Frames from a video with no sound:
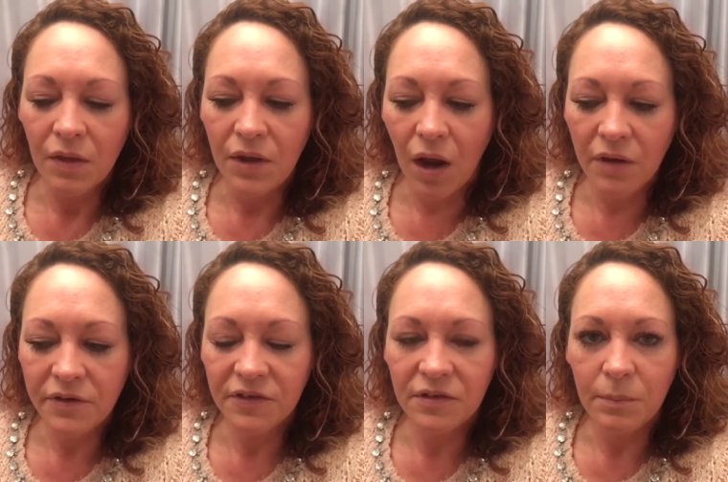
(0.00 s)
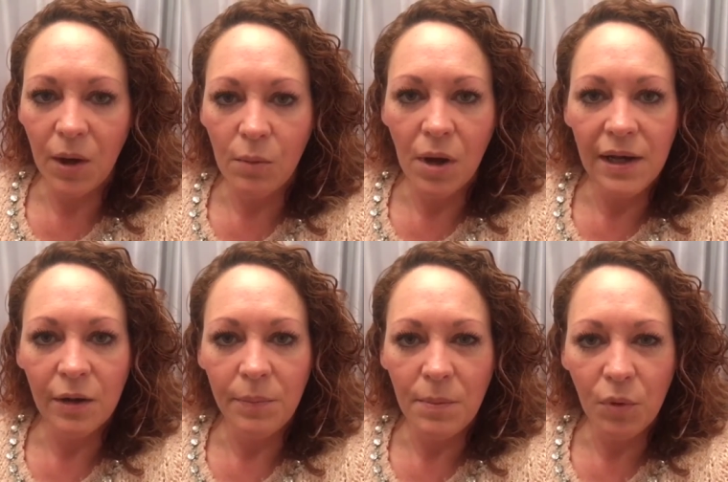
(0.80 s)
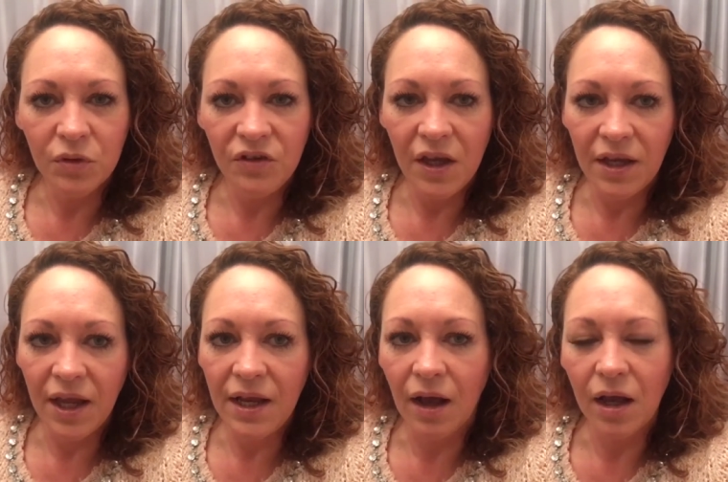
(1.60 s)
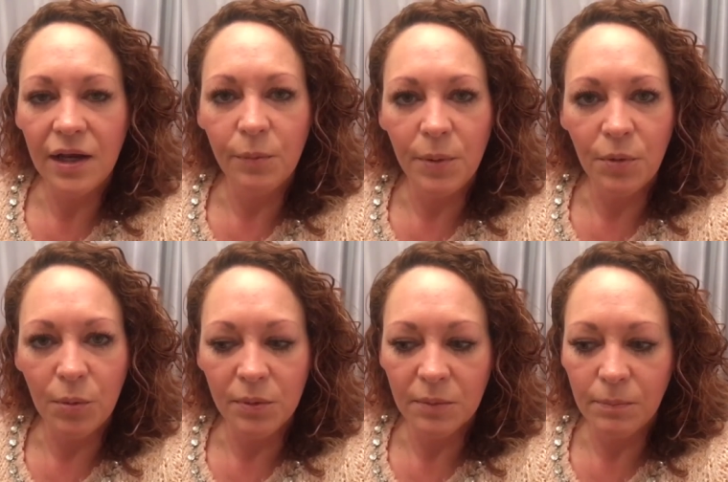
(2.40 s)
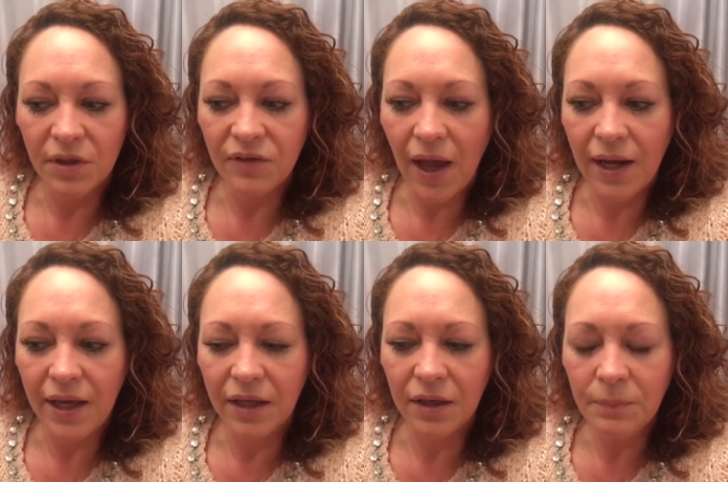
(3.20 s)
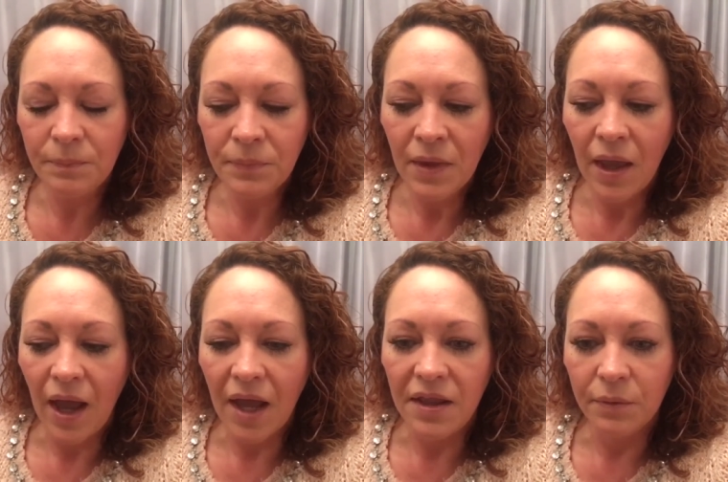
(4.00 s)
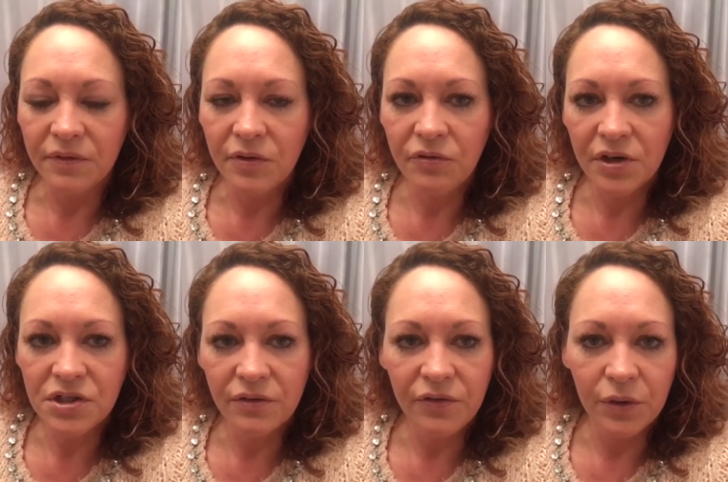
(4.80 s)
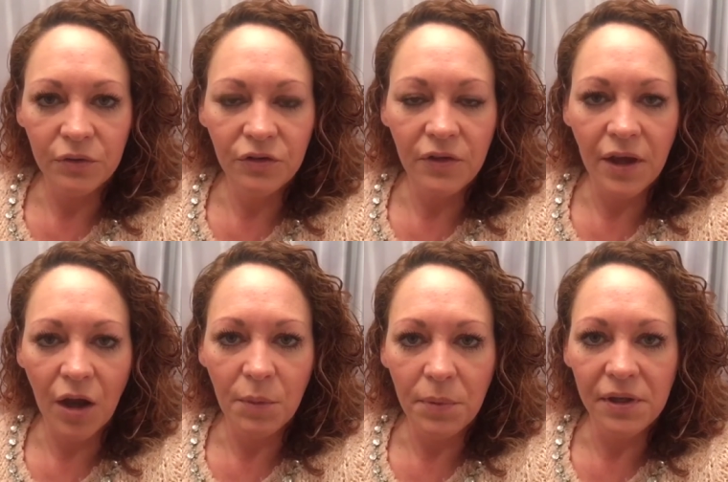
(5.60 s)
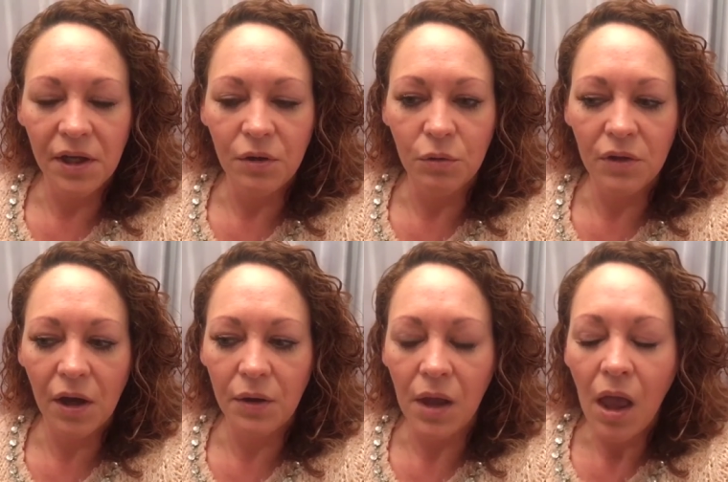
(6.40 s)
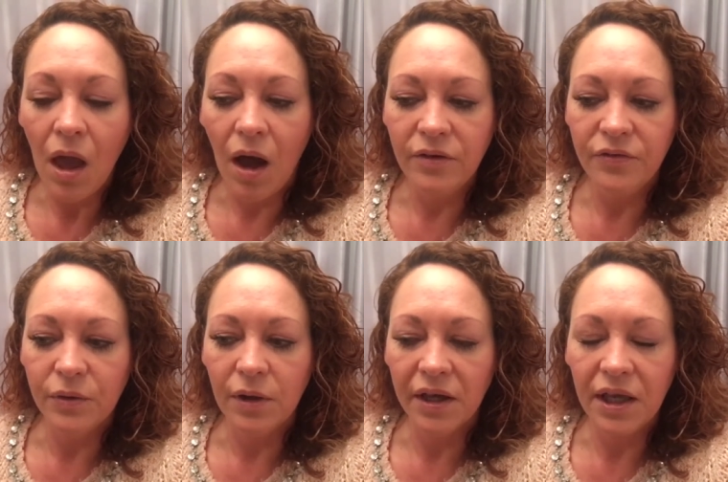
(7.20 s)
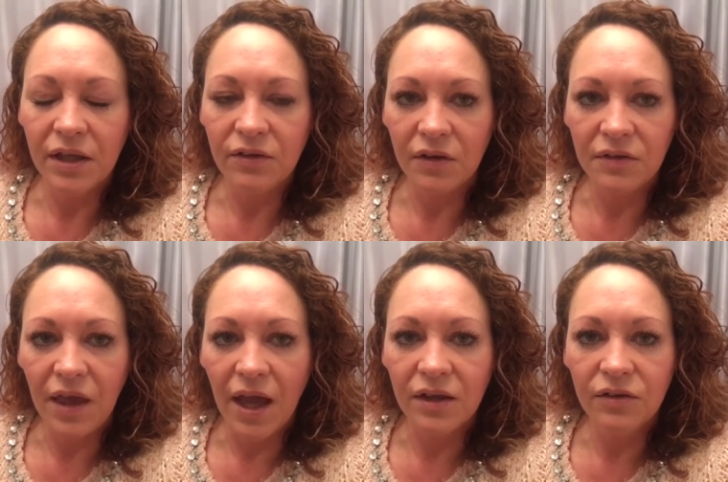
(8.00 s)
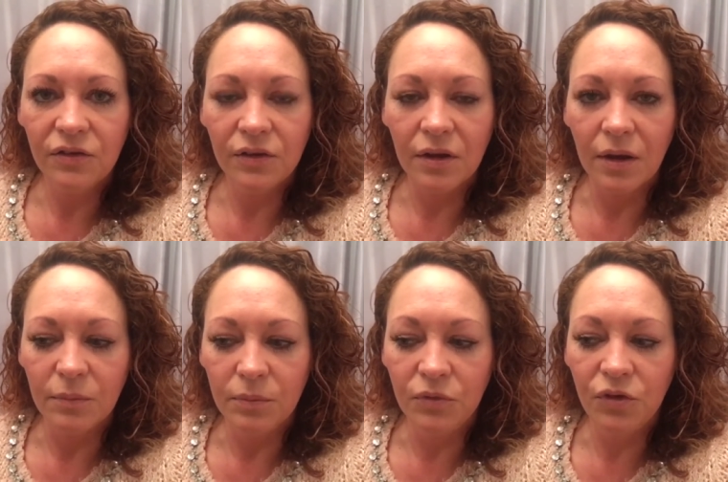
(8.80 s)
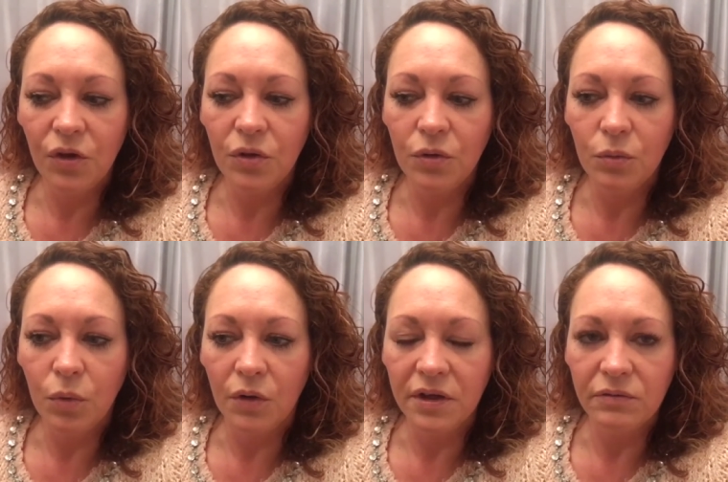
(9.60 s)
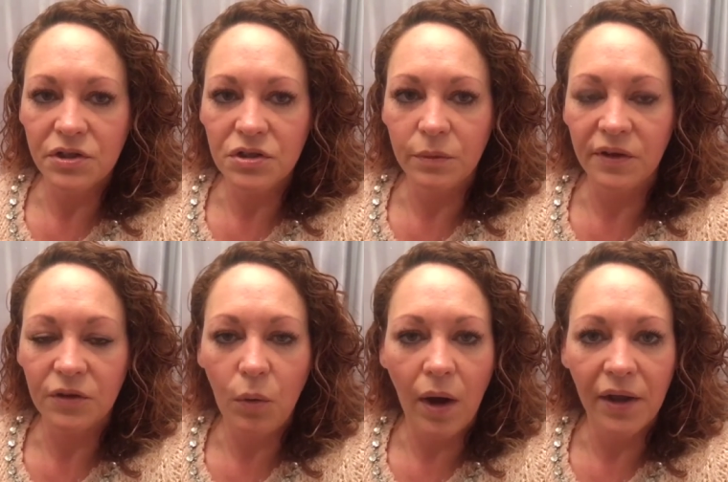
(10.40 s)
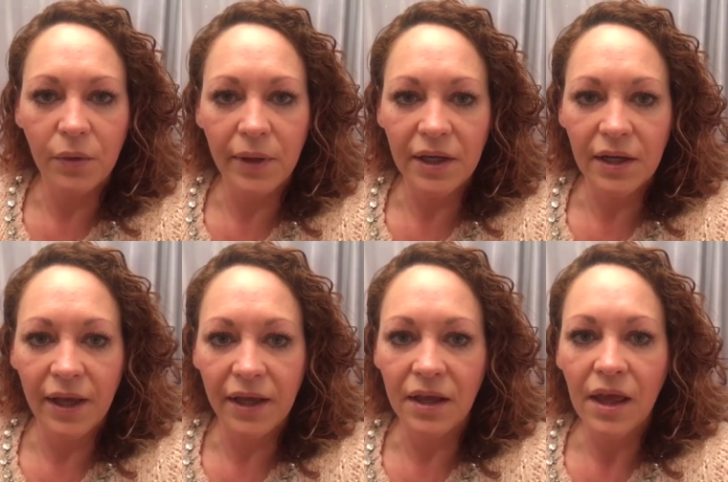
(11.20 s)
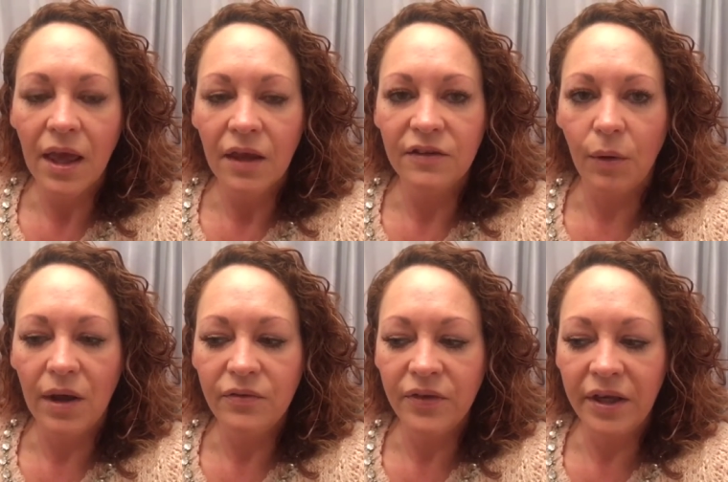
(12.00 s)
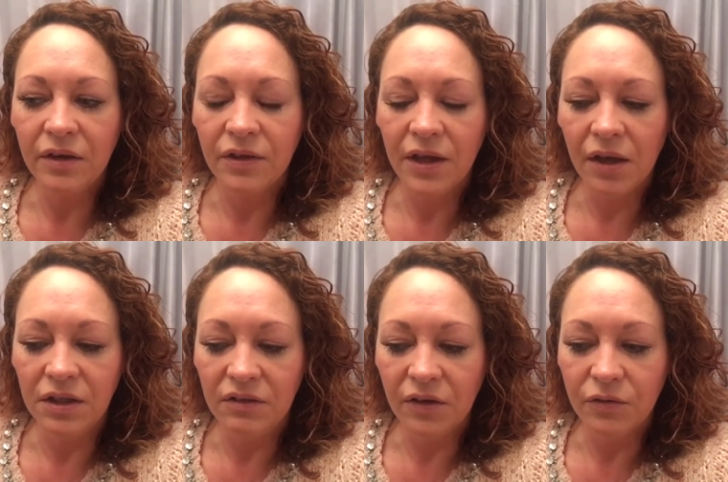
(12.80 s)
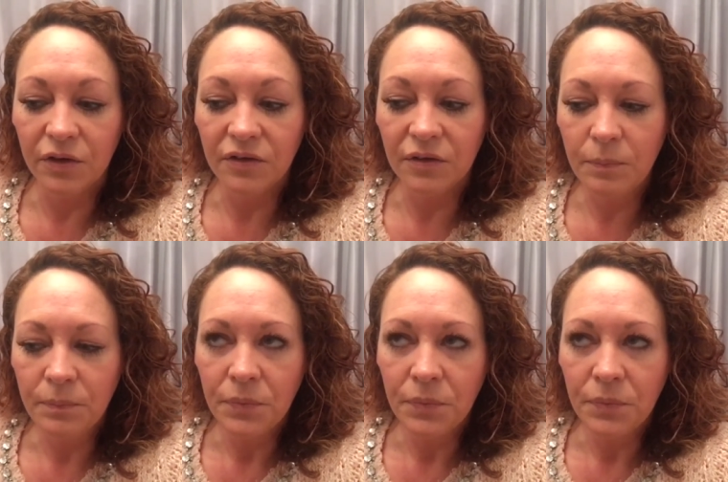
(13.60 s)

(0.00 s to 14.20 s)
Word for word: the iris smelt a little bit more tinny, like a little bit more metallic, and there was a fresher feel to the opening, although I feel like it does get to what the original is quite quickly. So I think the only difference